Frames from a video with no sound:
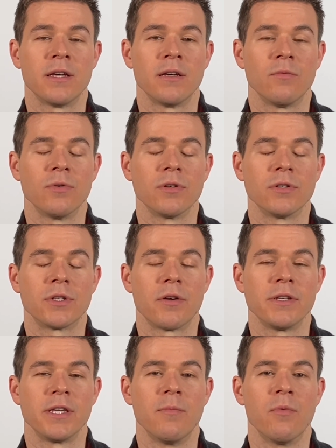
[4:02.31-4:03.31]
we're starting
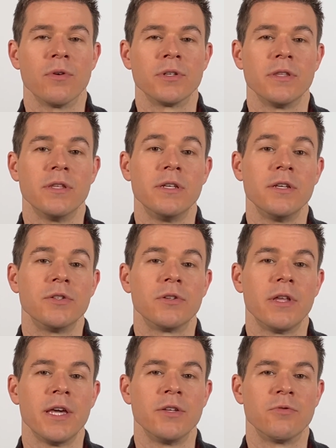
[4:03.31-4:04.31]
to get more into the digital
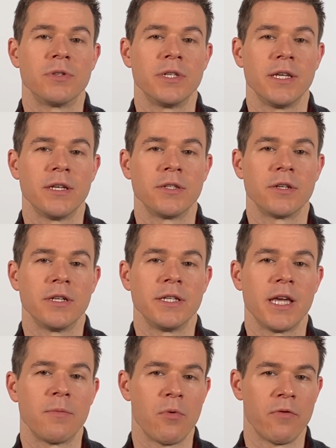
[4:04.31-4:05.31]
age, we're seeing it's going to
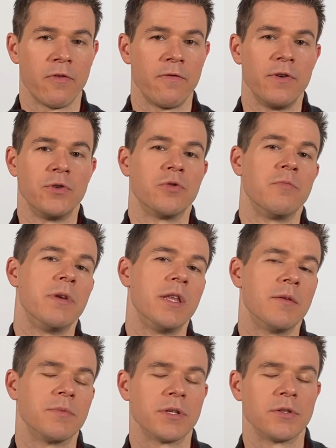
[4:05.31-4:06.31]
take more of a visual
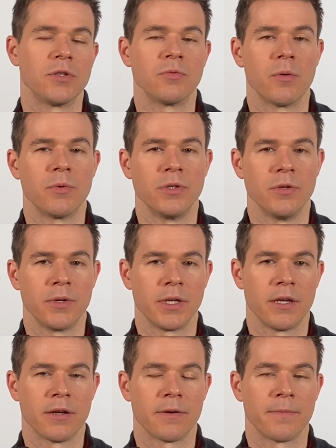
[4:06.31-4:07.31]
medium such as what we're doing
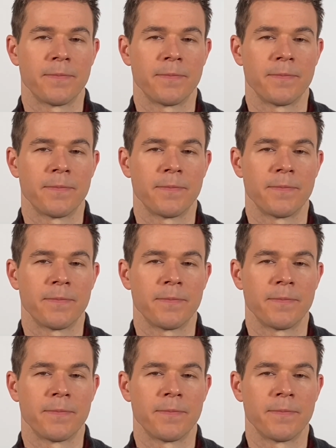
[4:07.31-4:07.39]
here.